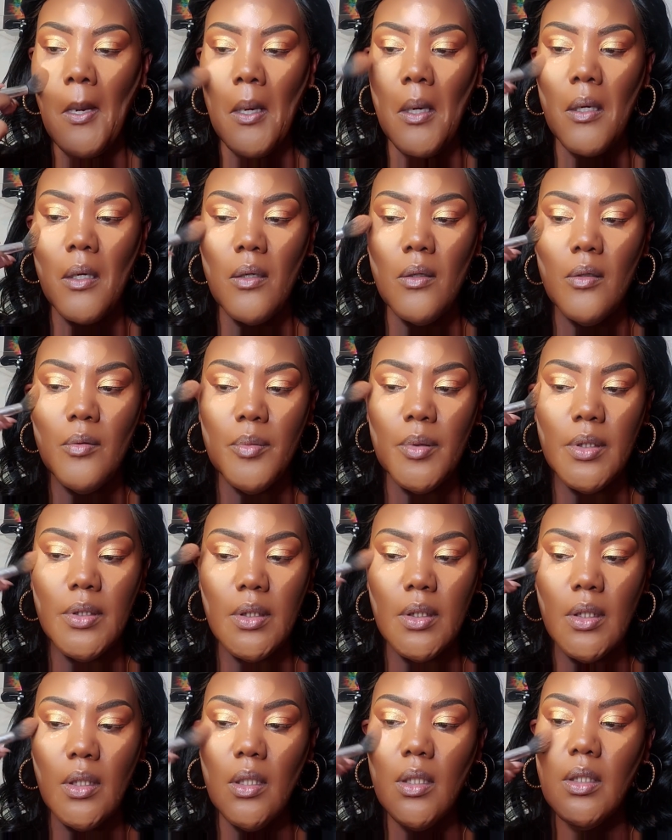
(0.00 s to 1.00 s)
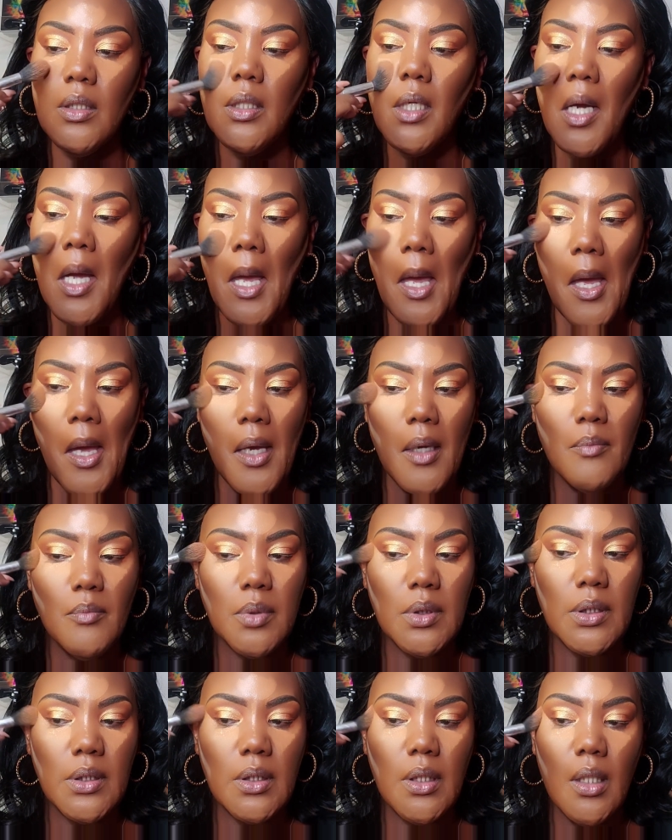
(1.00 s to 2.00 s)
Go up under the under eye and
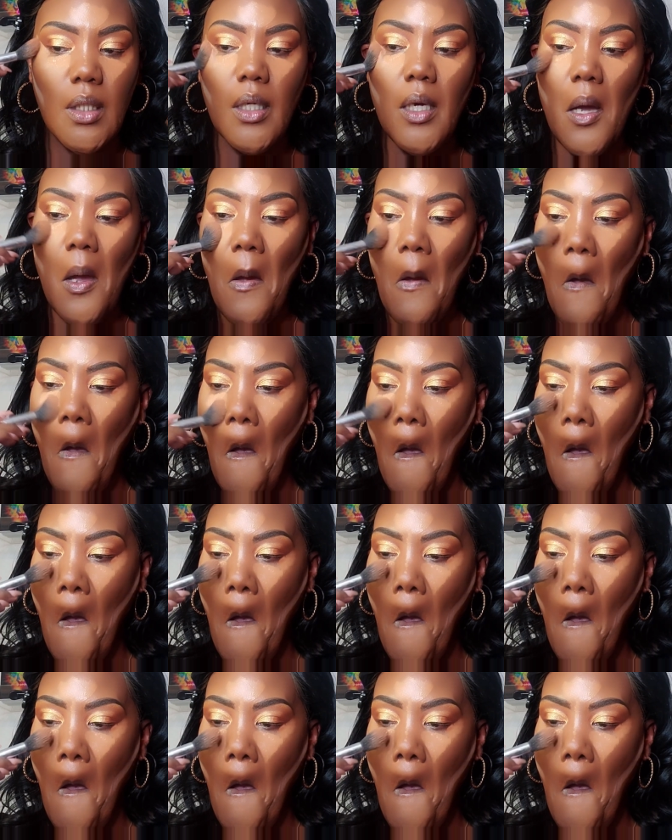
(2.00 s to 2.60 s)
blend that out.